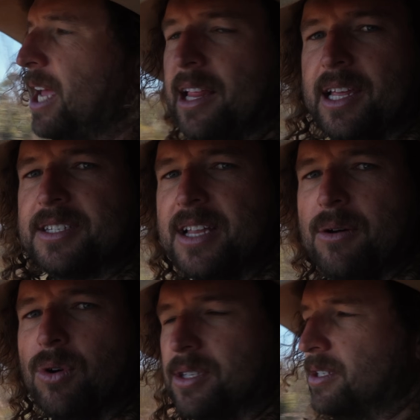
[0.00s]
yeah, let us
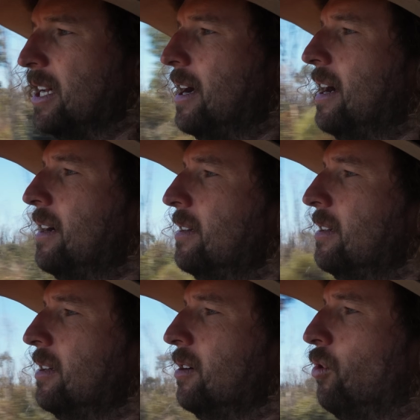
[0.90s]
know
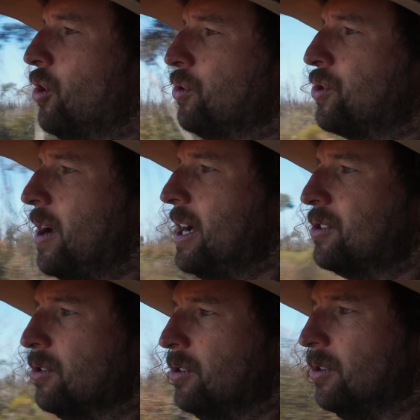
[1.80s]
what
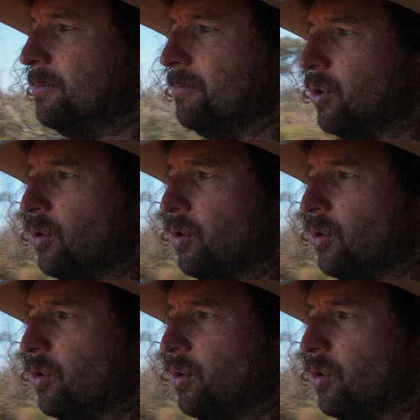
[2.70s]
all-terrains or